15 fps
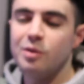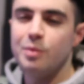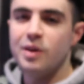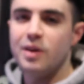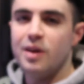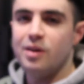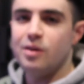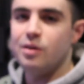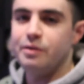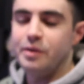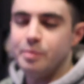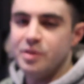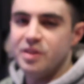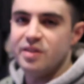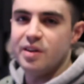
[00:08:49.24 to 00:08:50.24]
my day off.
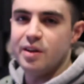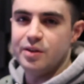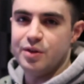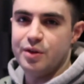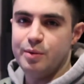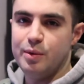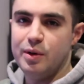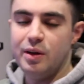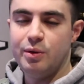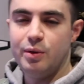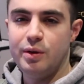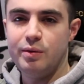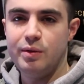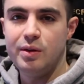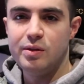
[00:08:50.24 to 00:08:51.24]
I've been sat trying to play
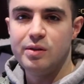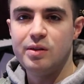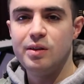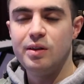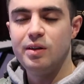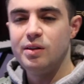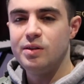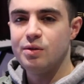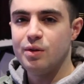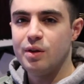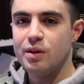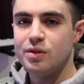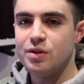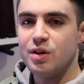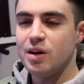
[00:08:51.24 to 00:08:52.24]
with the leads from
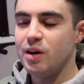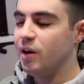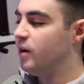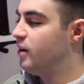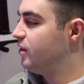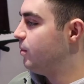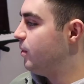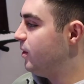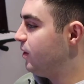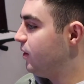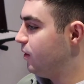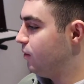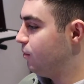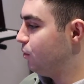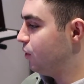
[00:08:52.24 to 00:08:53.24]
that track I was
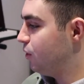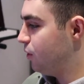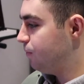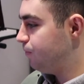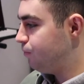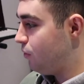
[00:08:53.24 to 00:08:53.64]
making, but